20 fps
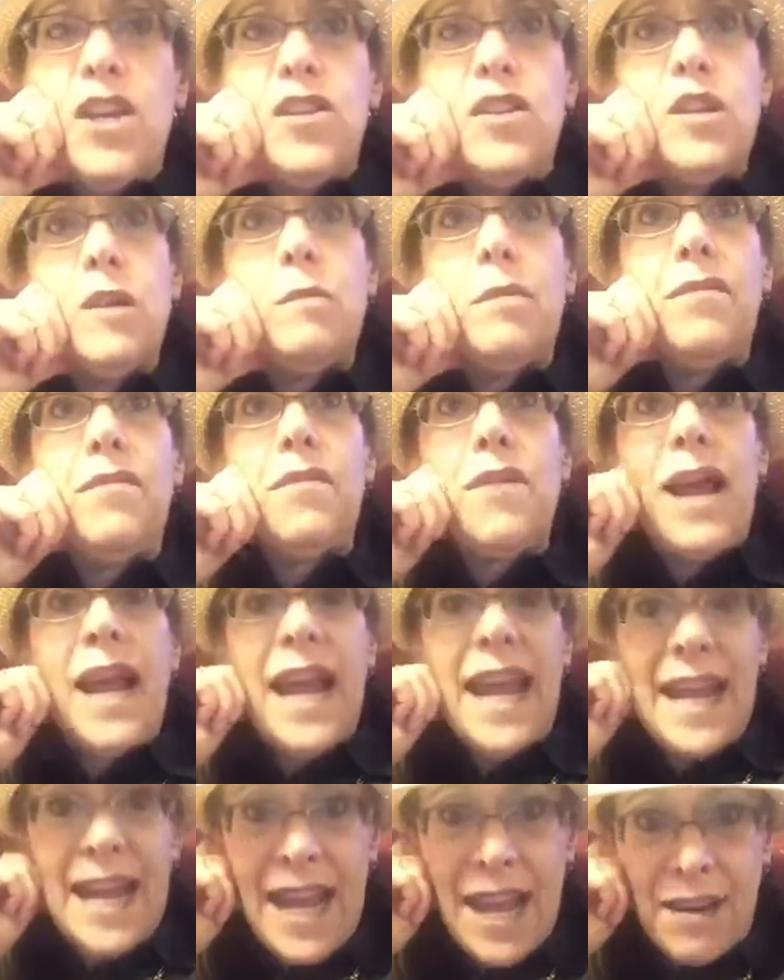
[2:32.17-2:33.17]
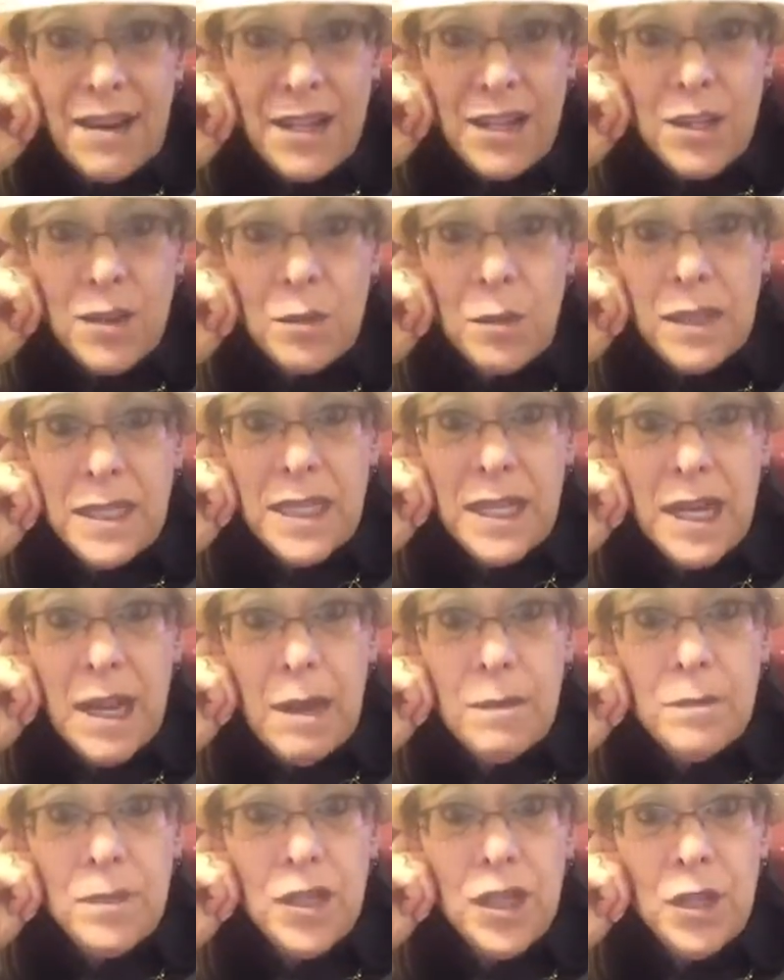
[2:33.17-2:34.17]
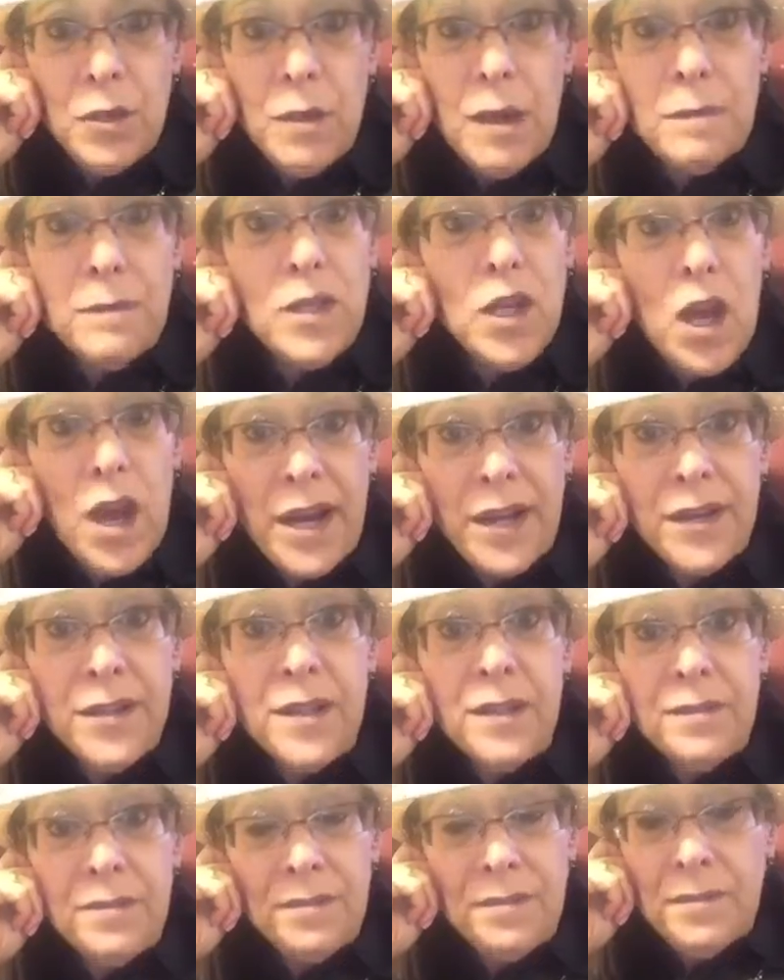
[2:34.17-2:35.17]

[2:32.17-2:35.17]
So before I head out, I just wanted to come to you. I'm tired.